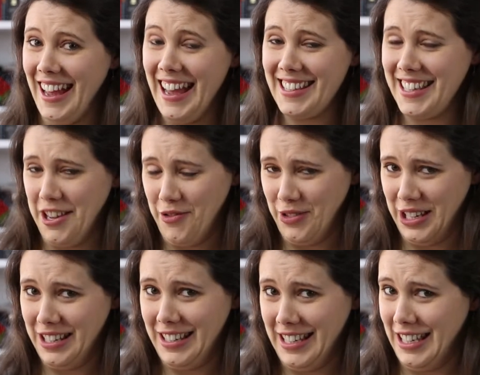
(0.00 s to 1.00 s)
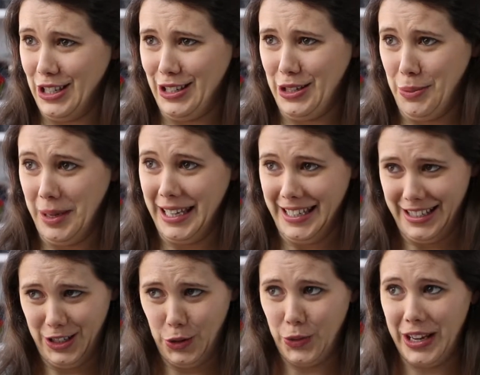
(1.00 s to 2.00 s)
has given it to me
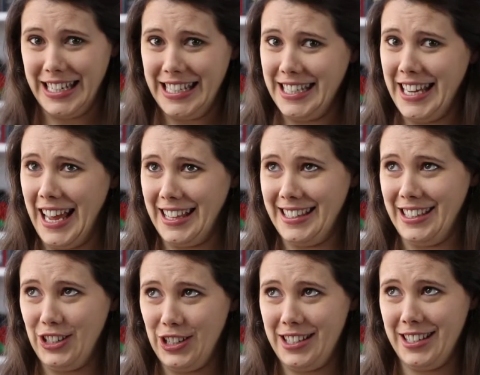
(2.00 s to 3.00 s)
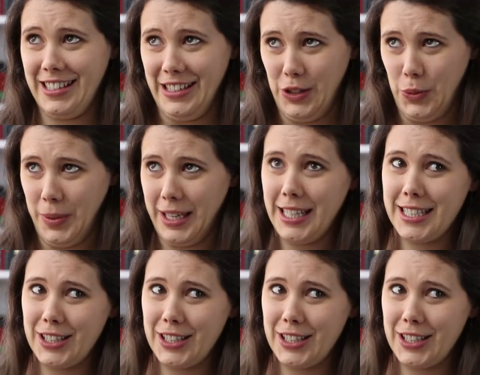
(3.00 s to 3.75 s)
to read and suggested it to me,